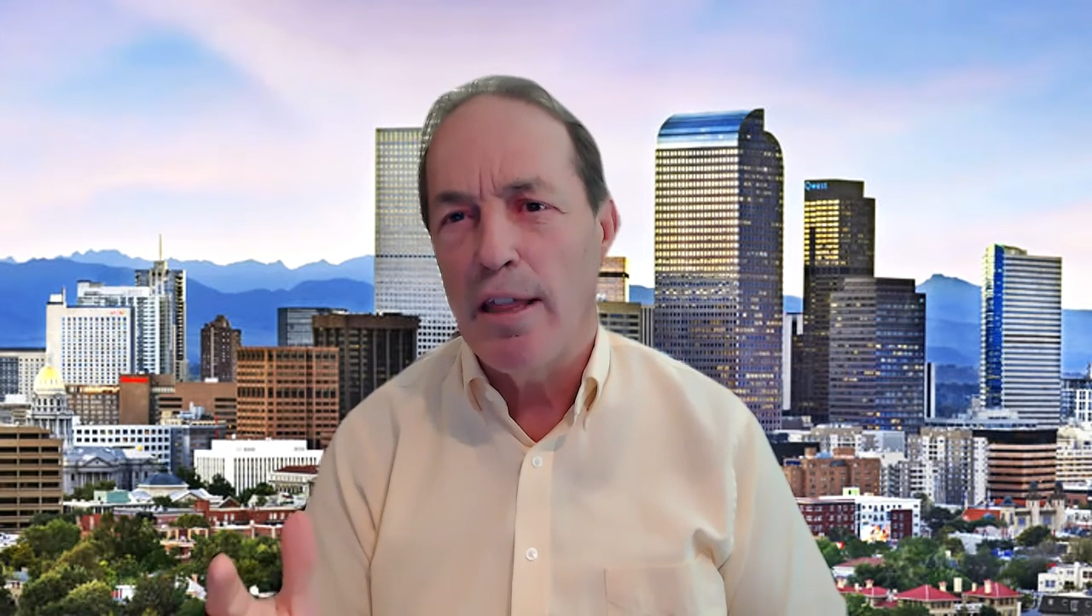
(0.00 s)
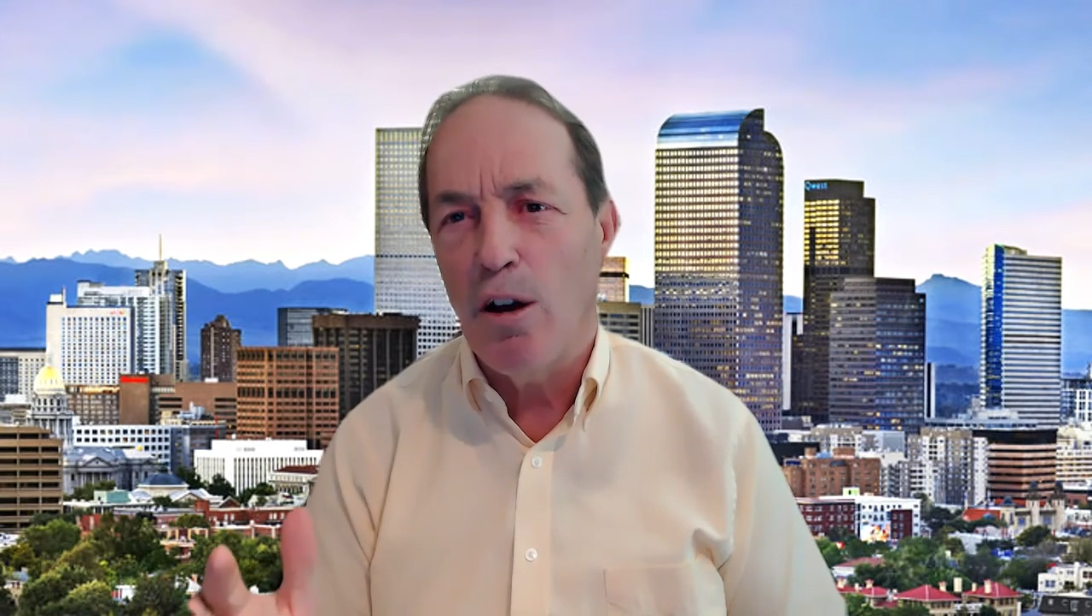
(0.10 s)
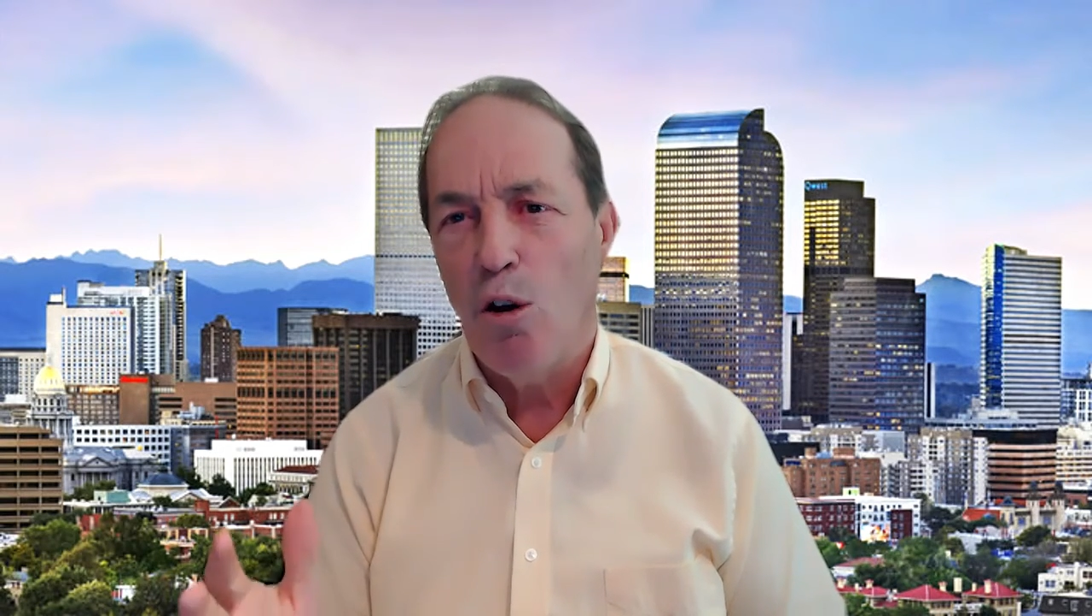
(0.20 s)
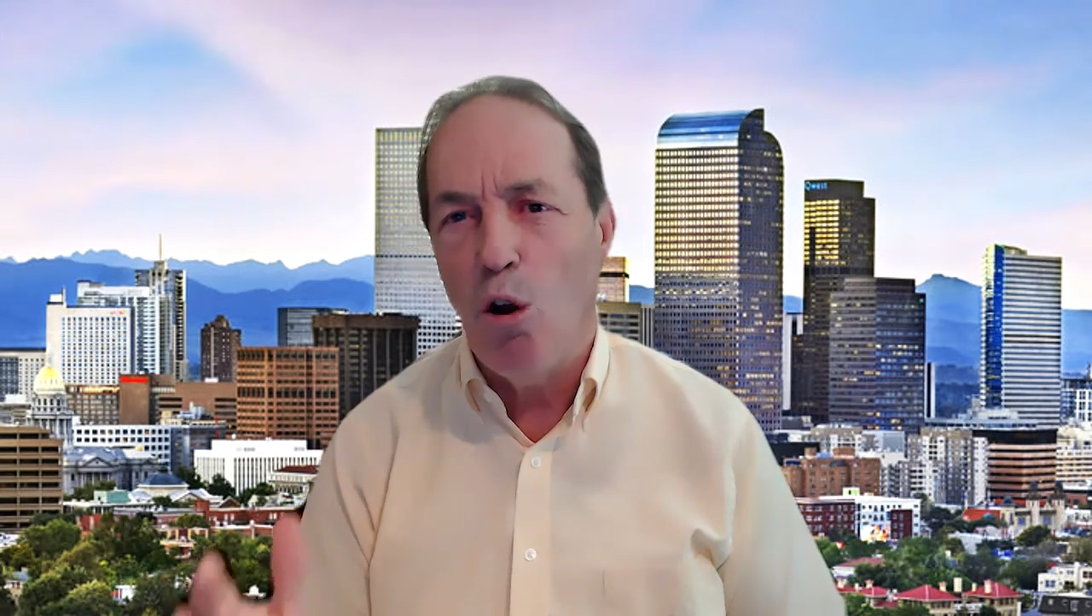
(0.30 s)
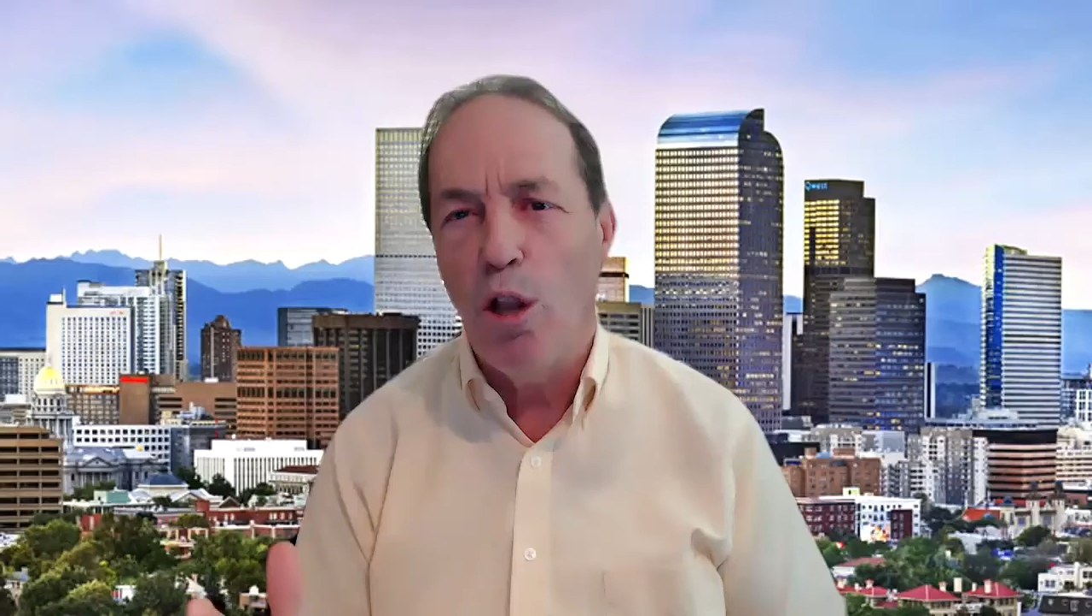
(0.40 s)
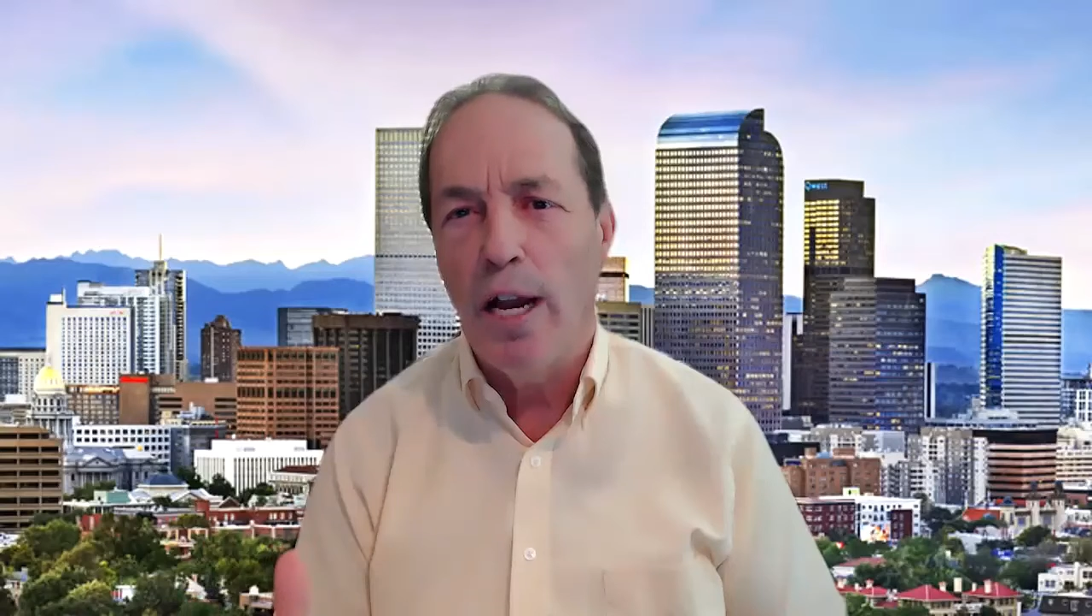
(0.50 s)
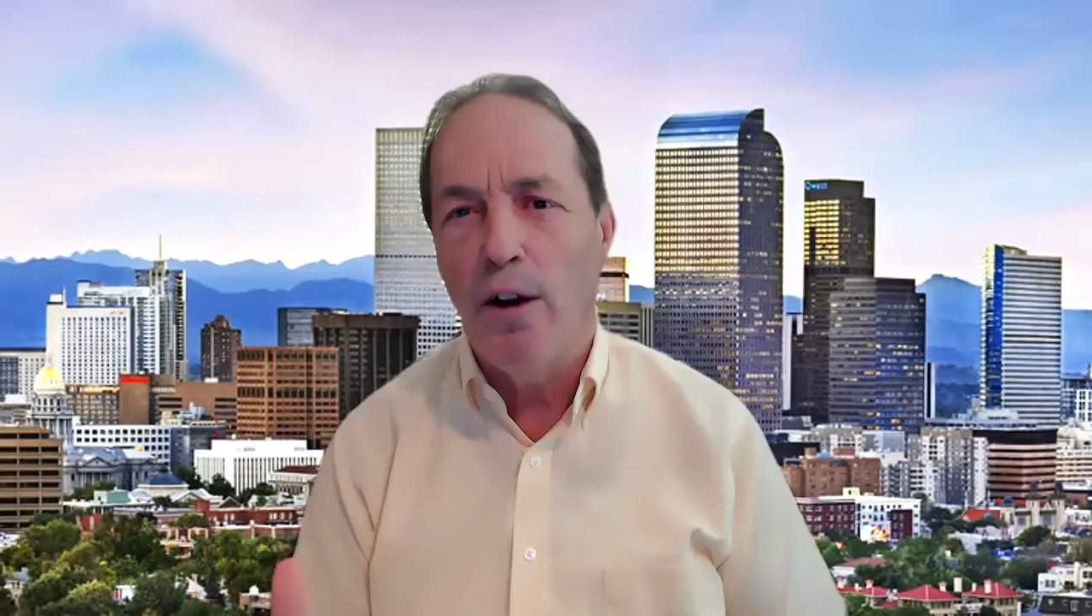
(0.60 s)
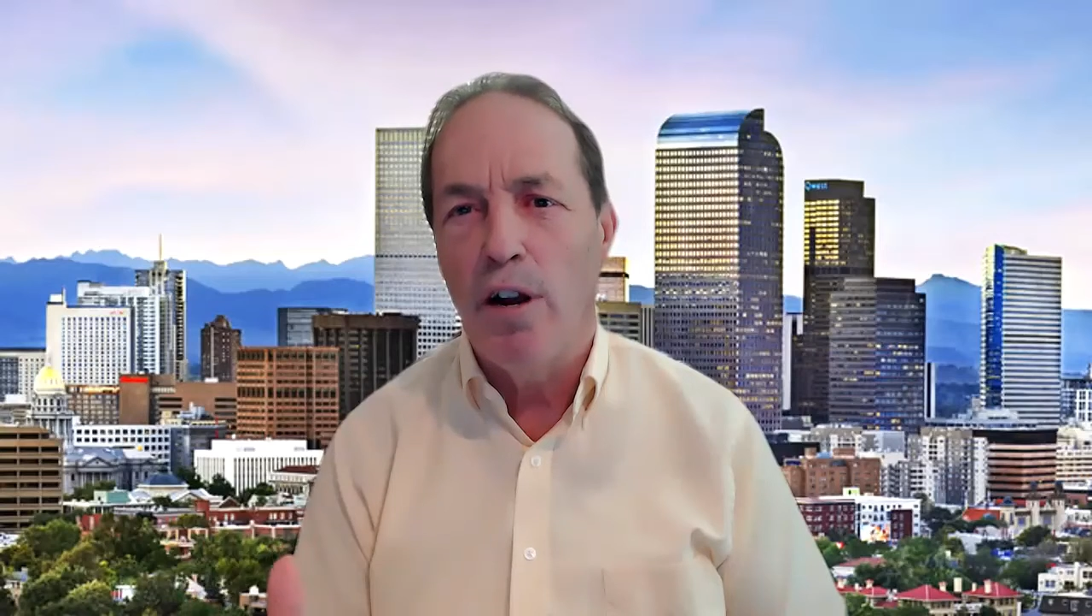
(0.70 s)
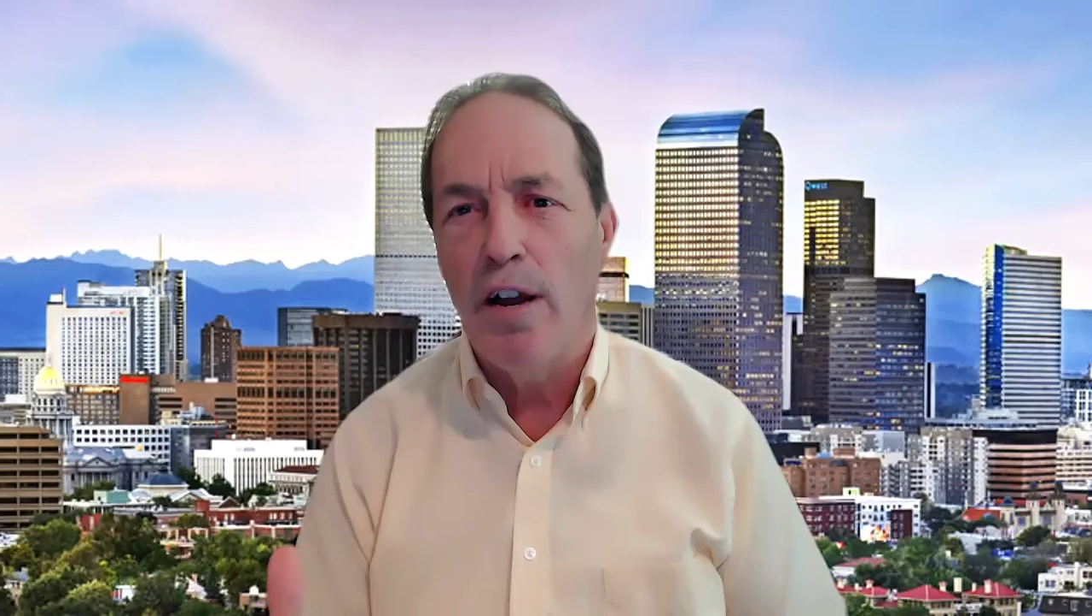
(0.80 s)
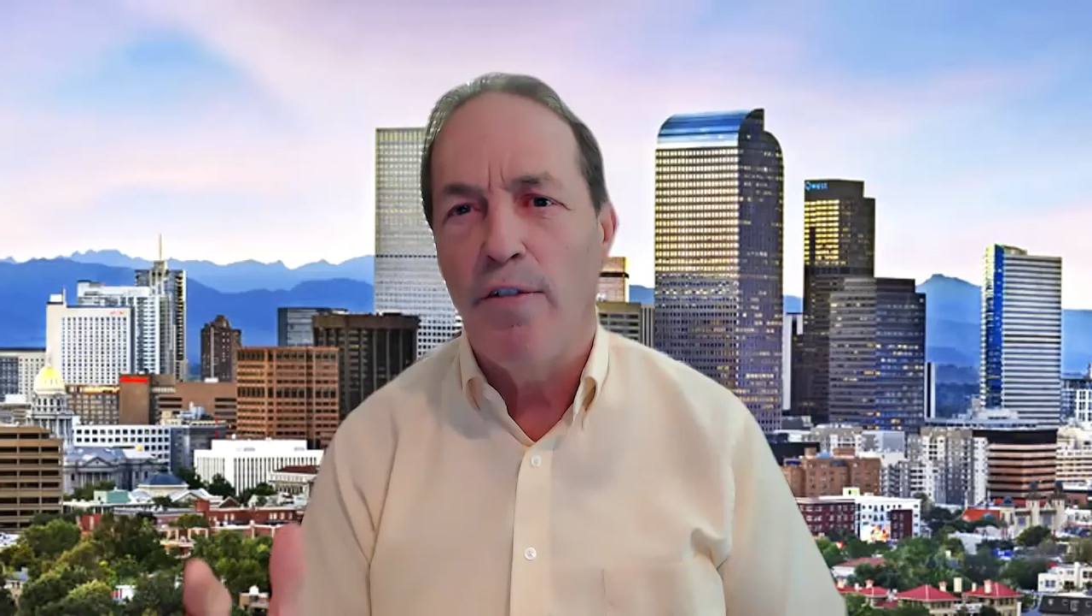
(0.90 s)
at the whole
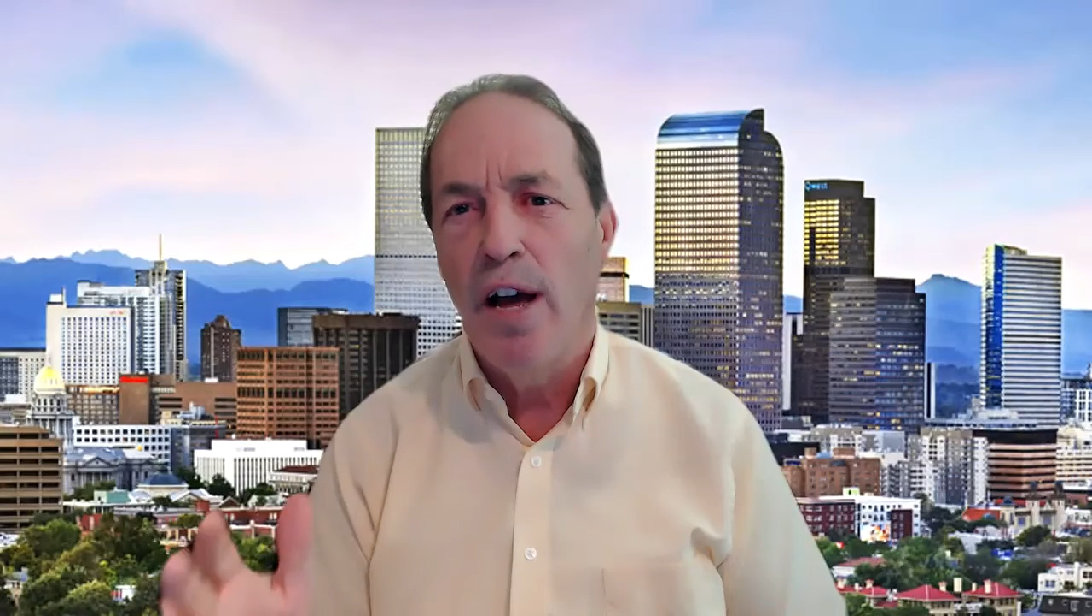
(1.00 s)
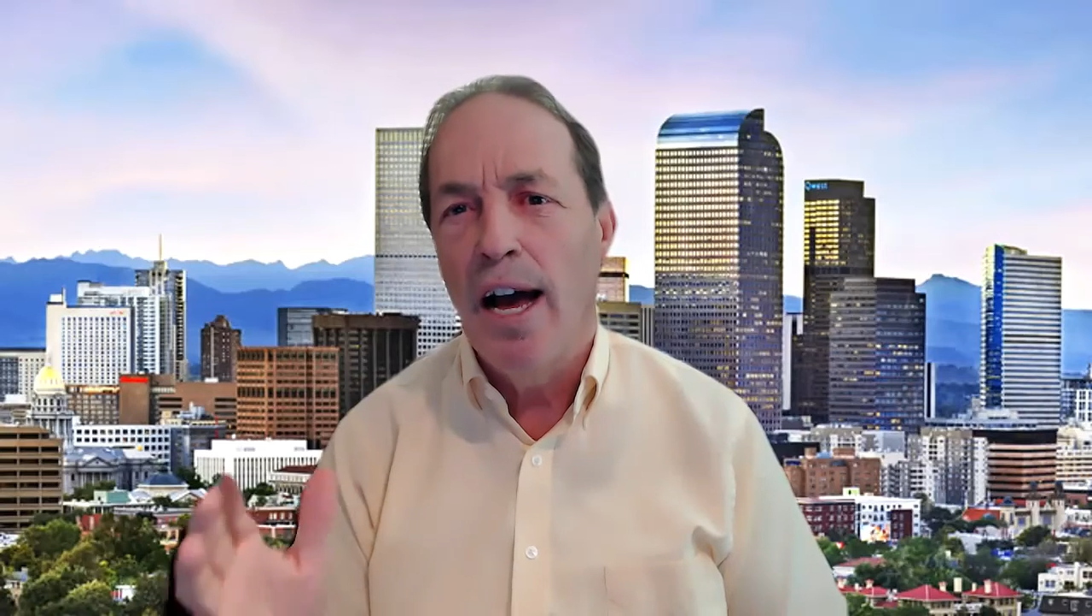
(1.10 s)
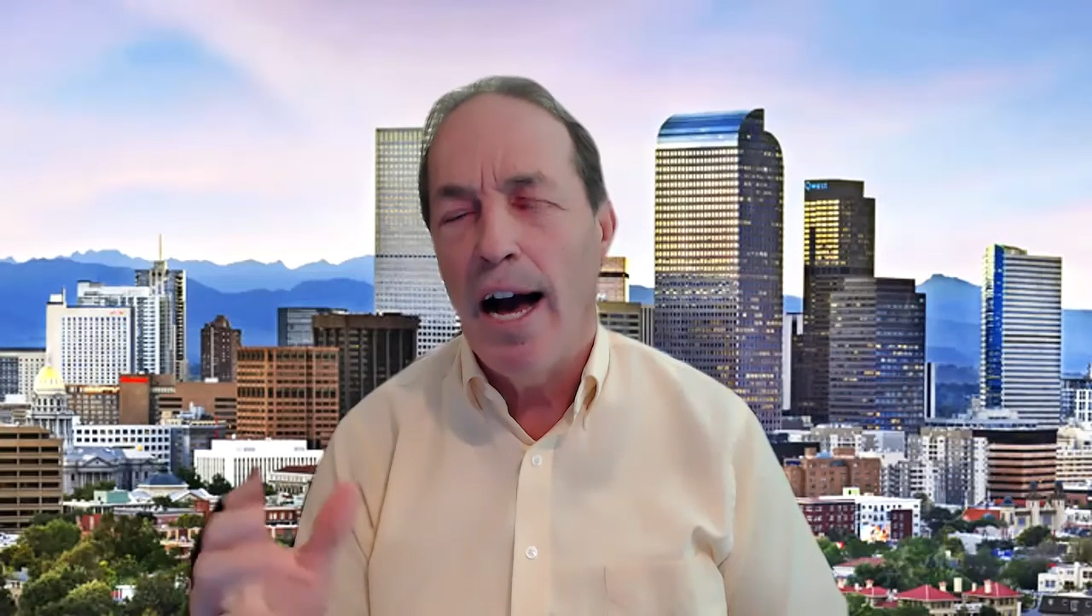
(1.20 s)
area of